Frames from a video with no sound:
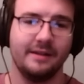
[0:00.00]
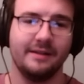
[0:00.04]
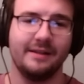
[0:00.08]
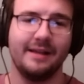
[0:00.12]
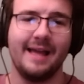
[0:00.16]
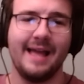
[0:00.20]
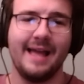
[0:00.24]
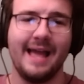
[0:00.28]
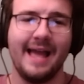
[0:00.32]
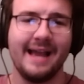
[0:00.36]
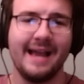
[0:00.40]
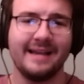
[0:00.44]

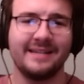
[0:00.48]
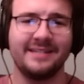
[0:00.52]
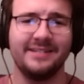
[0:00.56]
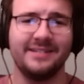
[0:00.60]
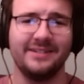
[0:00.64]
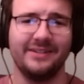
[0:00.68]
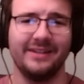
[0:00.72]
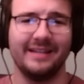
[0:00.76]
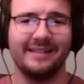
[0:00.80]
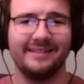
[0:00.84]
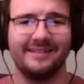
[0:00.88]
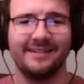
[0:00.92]

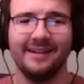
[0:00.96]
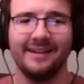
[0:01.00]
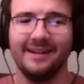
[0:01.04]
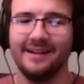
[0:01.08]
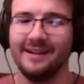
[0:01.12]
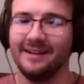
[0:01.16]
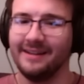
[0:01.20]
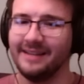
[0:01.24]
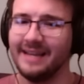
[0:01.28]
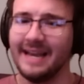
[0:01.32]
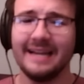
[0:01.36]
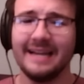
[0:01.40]
Excellent.
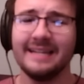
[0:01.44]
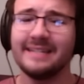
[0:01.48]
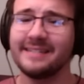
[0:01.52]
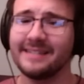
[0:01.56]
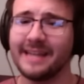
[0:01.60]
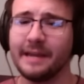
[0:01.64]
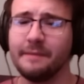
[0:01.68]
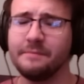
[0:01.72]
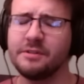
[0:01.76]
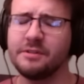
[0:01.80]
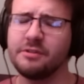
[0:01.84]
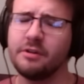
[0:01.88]
Yeah, this
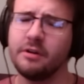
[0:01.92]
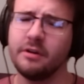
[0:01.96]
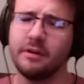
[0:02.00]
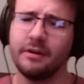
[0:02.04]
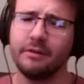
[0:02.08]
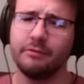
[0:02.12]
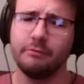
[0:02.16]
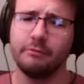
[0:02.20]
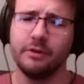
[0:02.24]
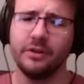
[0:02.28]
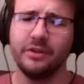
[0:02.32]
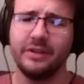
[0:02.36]
game's
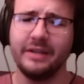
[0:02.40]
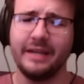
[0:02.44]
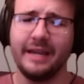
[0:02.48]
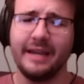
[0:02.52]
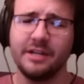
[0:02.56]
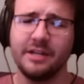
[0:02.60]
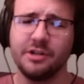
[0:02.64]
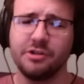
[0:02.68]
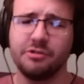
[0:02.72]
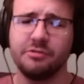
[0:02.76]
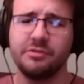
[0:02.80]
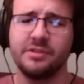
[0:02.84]
a really
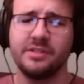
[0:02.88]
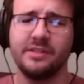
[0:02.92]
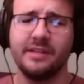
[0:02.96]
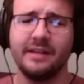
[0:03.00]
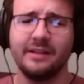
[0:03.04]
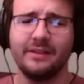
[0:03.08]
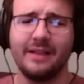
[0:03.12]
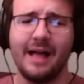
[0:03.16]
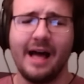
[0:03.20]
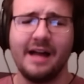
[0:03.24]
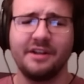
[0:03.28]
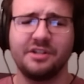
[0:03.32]

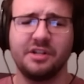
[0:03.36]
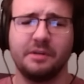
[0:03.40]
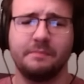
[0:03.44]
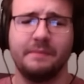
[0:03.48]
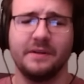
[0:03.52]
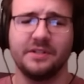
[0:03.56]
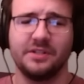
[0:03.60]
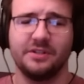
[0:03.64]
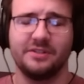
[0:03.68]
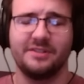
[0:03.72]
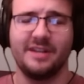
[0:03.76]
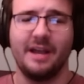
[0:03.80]
interesting logic
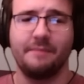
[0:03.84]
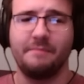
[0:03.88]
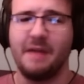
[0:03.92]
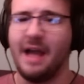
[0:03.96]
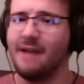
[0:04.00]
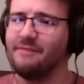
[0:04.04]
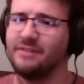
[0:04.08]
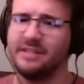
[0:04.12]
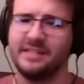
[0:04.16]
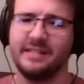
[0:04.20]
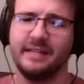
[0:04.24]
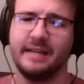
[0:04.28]
puzzle type. I
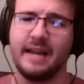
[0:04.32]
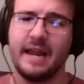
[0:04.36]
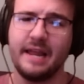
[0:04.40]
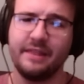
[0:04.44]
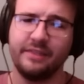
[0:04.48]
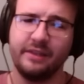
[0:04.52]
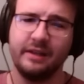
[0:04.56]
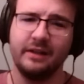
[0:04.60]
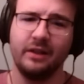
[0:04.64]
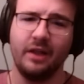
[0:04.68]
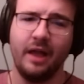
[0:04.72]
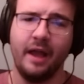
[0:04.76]
haven't seen
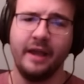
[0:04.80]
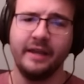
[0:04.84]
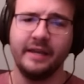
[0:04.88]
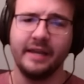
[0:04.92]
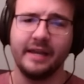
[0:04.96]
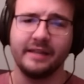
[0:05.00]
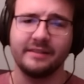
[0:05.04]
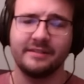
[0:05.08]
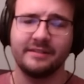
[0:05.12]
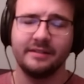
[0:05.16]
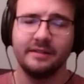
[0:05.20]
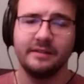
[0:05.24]
anything like
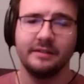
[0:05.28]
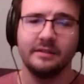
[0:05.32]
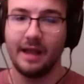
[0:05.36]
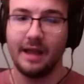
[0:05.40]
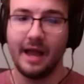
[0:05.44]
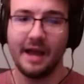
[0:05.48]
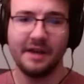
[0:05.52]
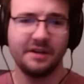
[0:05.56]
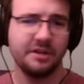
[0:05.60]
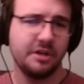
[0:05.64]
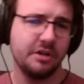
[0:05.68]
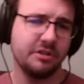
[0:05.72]
it.
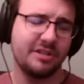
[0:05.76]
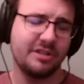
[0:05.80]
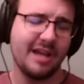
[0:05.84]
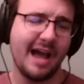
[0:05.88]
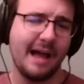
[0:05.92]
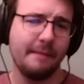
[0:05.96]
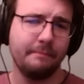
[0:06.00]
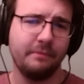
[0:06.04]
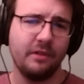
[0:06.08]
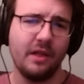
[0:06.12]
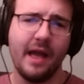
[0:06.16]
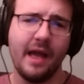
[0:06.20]
I had a good
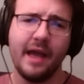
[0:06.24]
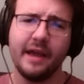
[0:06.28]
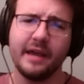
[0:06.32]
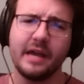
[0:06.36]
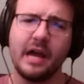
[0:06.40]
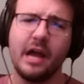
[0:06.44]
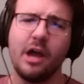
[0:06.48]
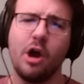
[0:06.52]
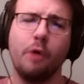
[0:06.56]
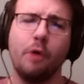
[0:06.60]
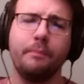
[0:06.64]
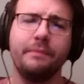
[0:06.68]
time playing.
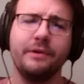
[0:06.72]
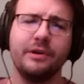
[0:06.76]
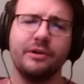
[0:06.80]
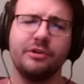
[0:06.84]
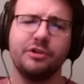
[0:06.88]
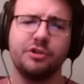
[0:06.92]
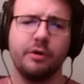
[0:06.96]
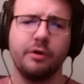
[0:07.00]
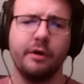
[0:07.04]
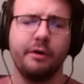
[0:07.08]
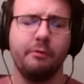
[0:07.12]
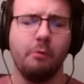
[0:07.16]
I hope you
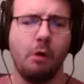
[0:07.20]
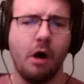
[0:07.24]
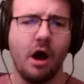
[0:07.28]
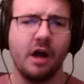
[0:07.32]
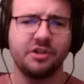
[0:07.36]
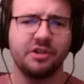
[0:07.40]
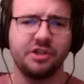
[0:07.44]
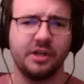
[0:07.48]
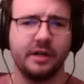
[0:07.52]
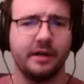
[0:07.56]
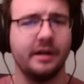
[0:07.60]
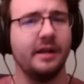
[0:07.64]
enjoyed
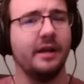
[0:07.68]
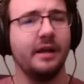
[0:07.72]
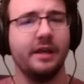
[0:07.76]
watching.